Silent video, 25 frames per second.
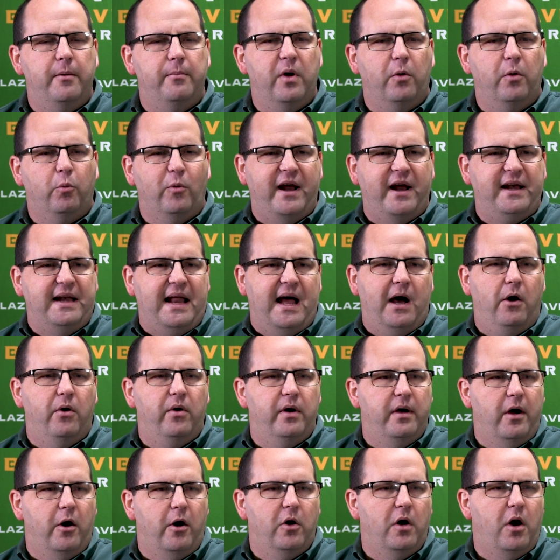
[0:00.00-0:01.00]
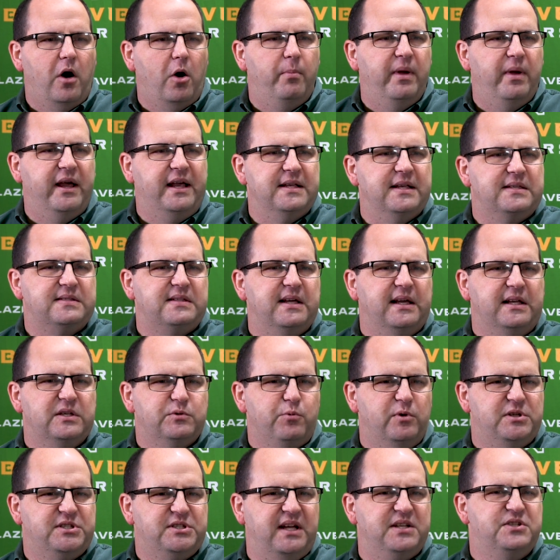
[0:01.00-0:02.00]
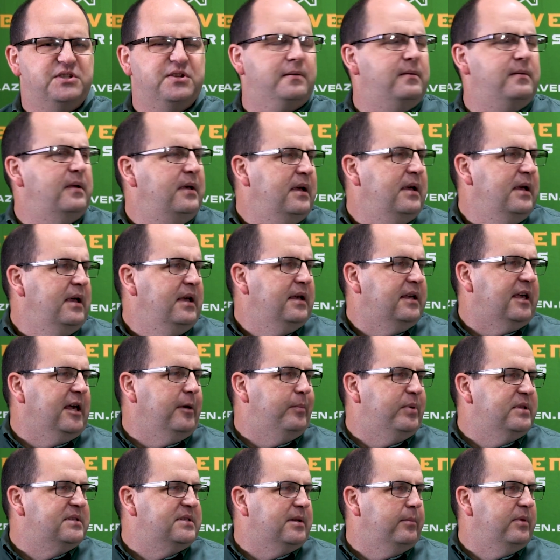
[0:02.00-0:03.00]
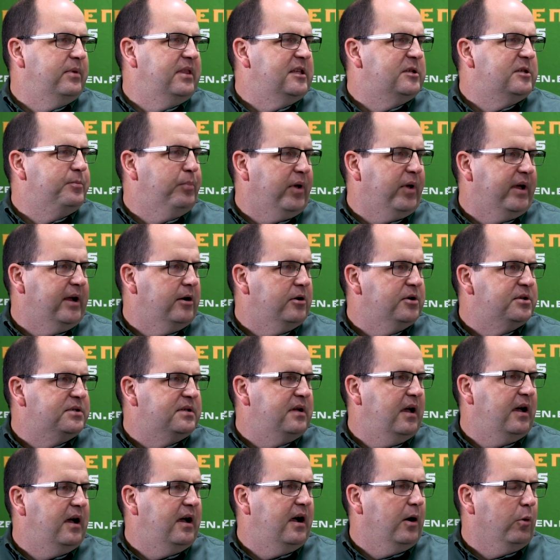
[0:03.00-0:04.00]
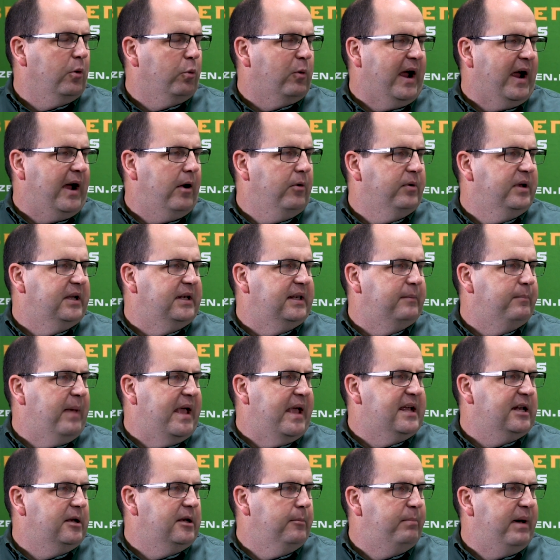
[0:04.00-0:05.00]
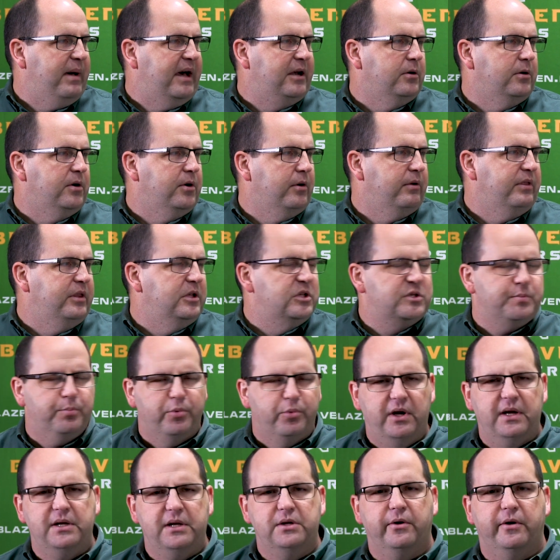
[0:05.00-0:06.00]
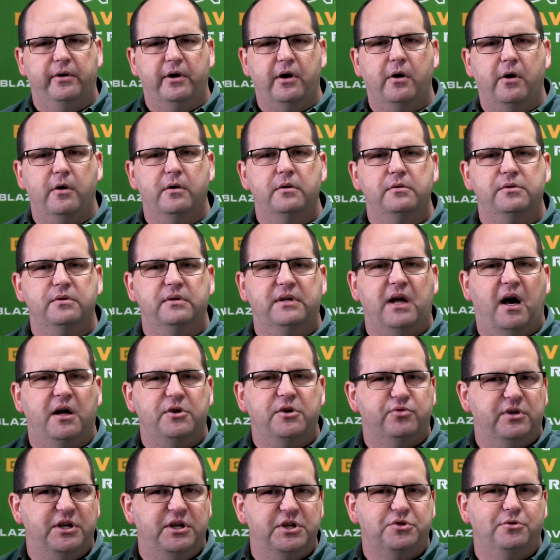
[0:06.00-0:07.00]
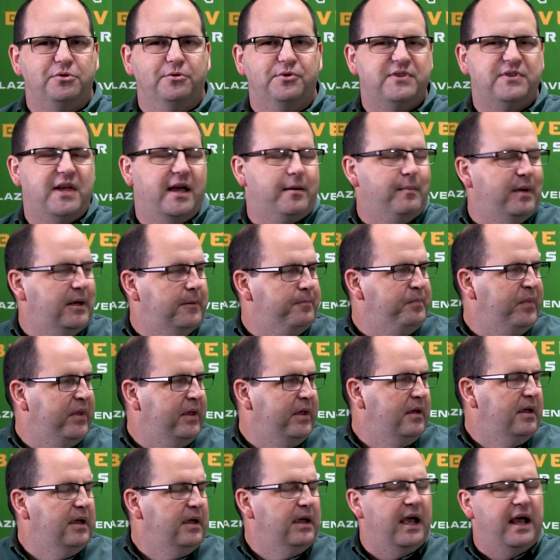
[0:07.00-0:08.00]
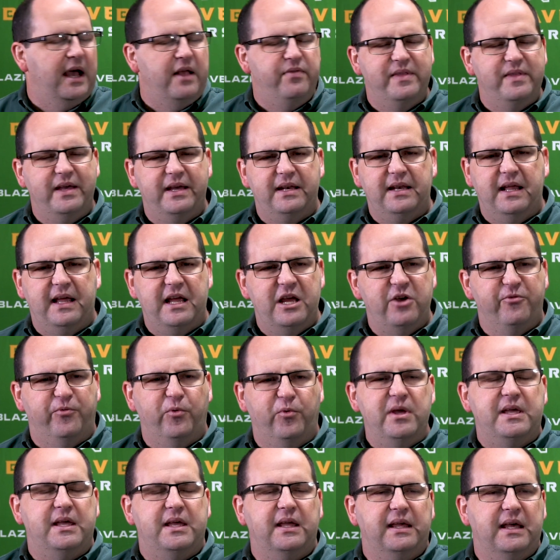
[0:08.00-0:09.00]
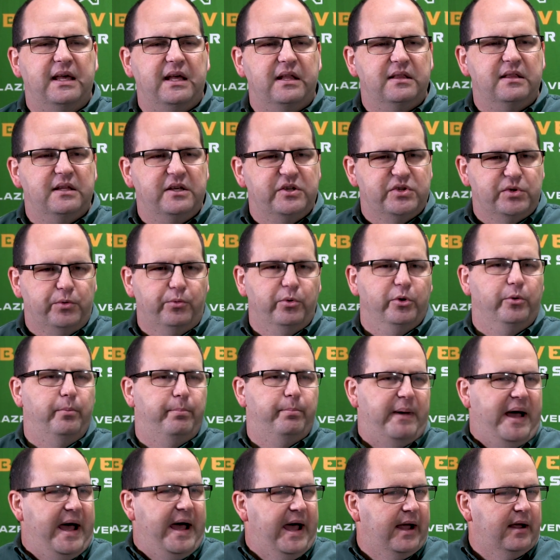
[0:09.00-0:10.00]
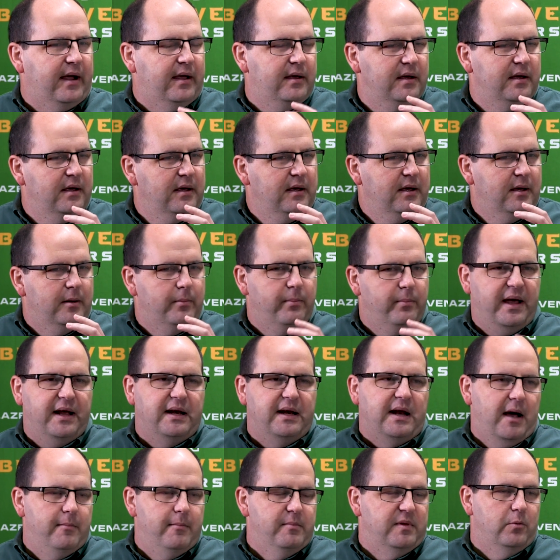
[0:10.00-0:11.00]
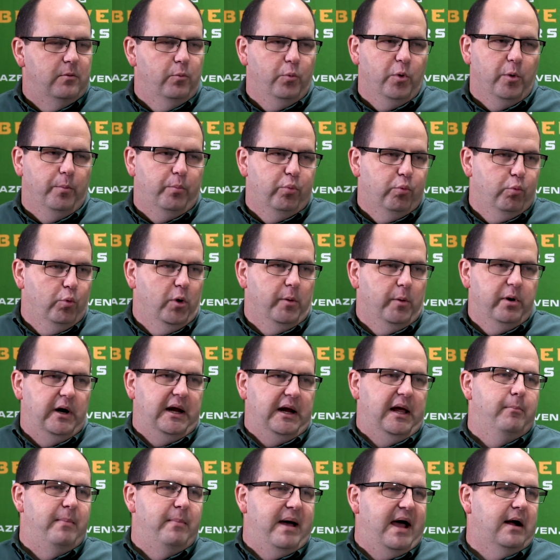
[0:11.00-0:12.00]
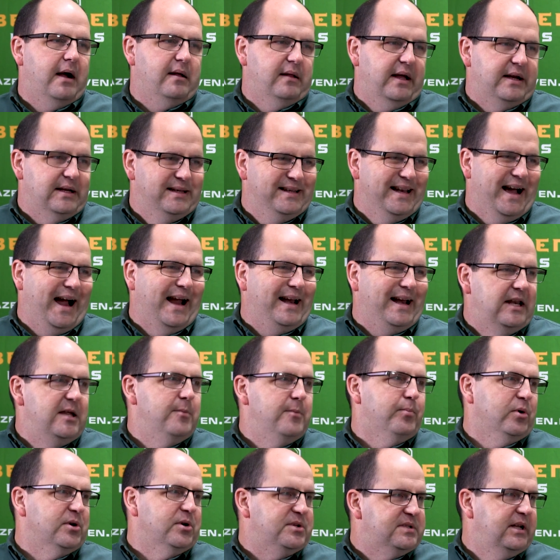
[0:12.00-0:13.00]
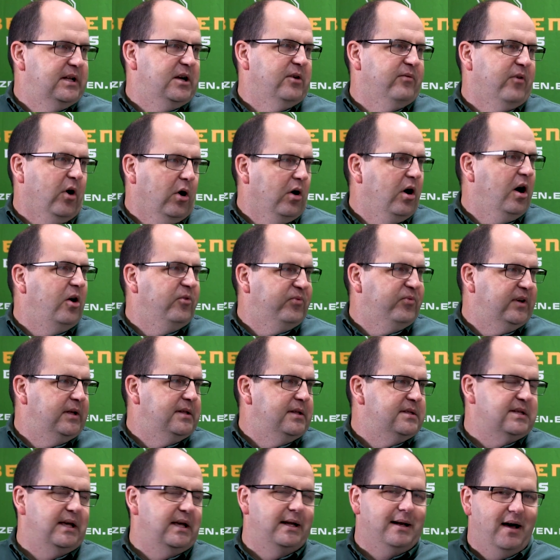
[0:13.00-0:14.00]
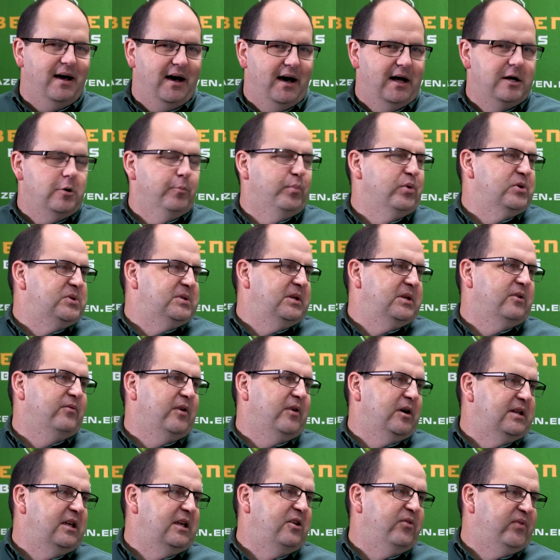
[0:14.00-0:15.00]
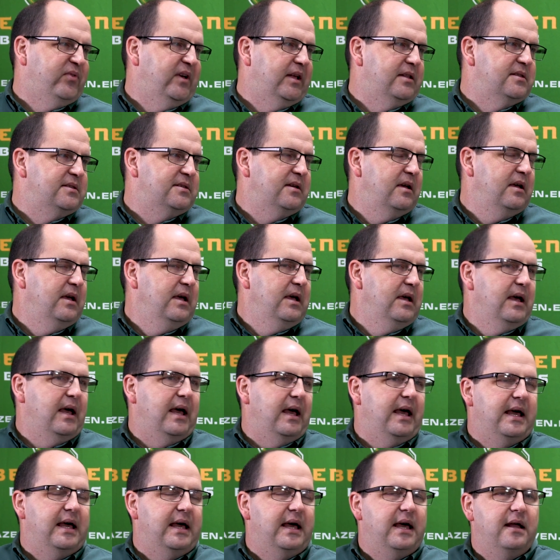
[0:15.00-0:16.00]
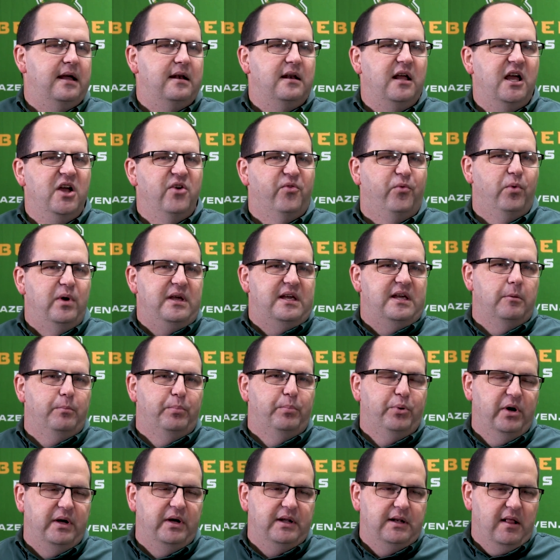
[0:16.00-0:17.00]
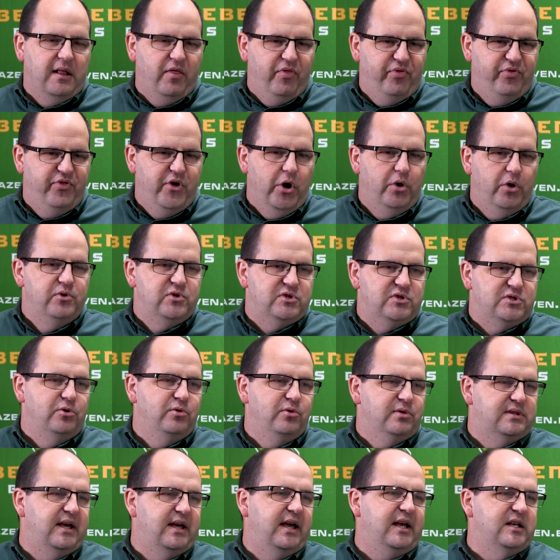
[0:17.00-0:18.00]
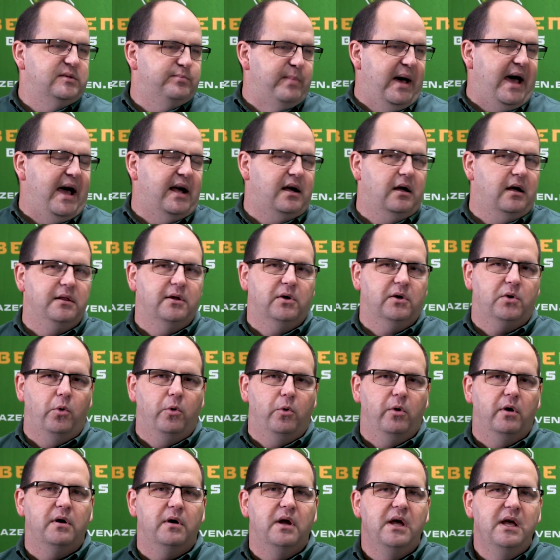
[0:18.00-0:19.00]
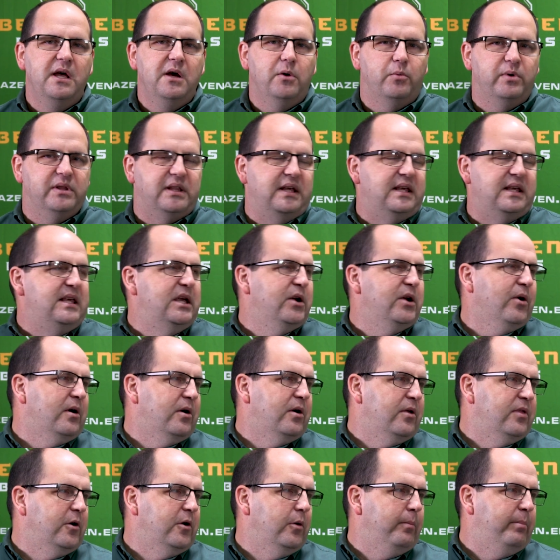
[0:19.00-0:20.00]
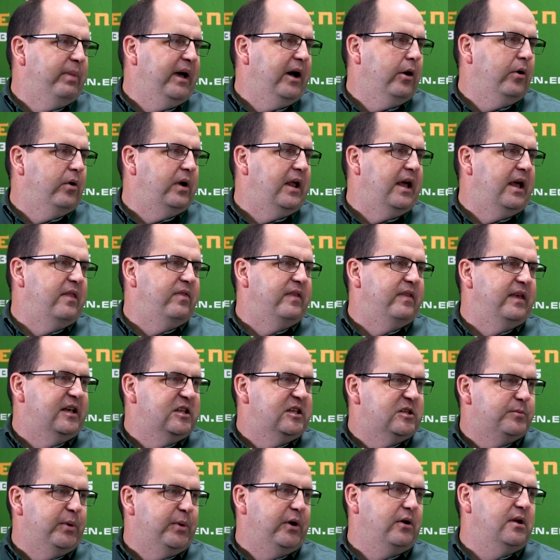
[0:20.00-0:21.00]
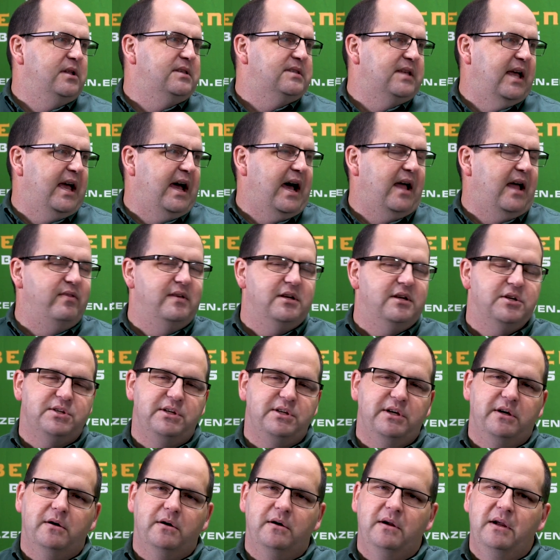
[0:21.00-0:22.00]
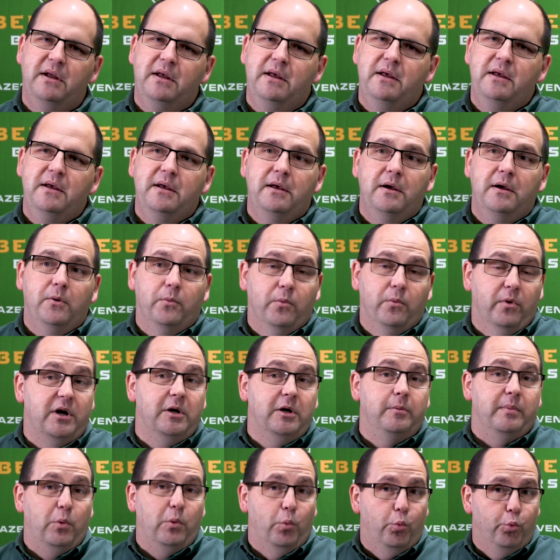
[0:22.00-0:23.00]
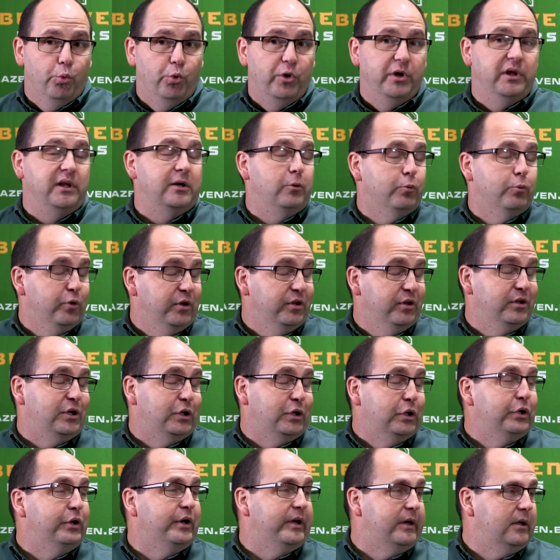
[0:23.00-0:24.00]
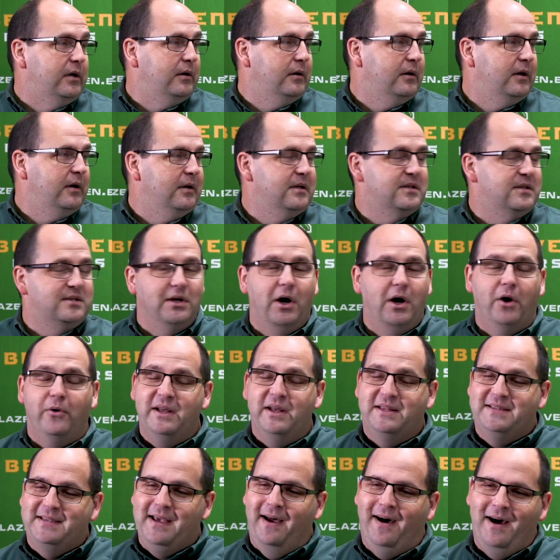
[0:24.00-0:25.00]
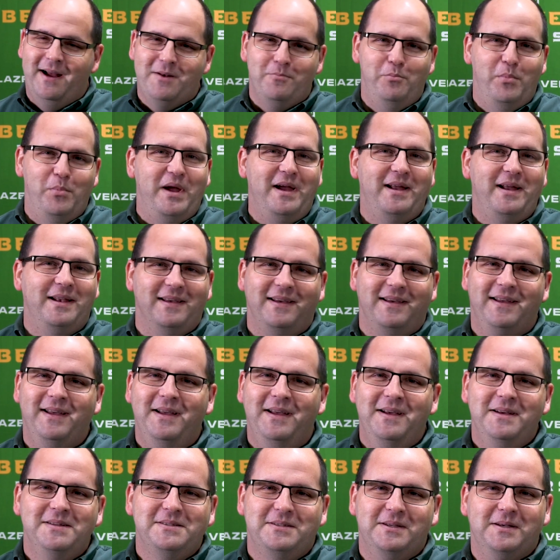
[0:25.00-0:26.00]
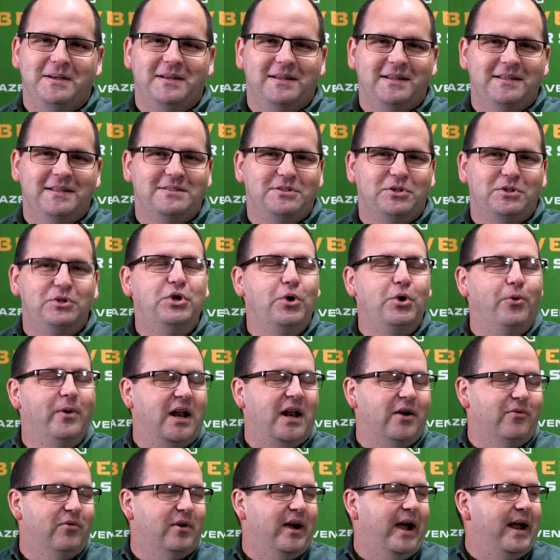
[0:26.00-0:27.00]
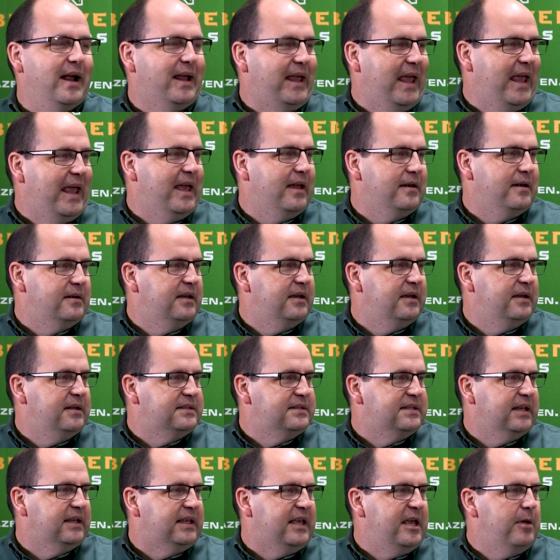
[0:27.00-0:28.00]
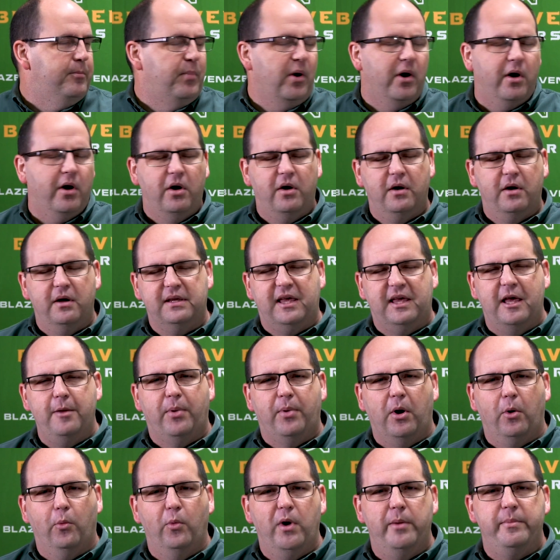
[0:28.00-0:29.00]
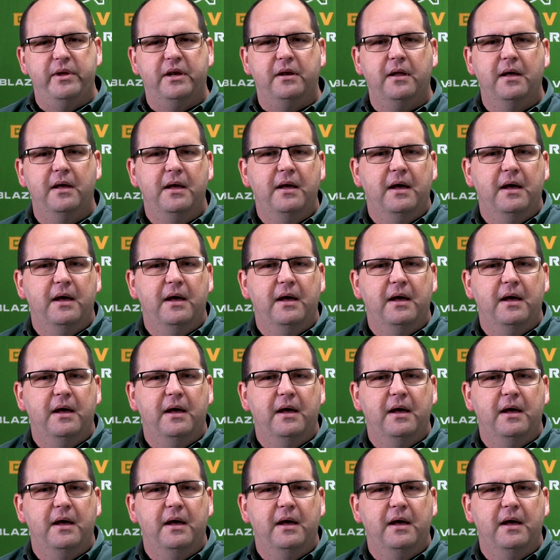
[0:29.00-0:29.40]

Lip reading: right now, our biggest thing is retention, keeping some of these players around and making them better during the spring, during our non-traditional segment. And then if we can get this group back, man, we're bringing back like 90% of our offense and 100% of our defense. And if we can put those two things back on the court with a year under their belt and the experience they had this year, we're going to be really, really good. Mm-hmm. So it's on me to do whatever I can to keep our women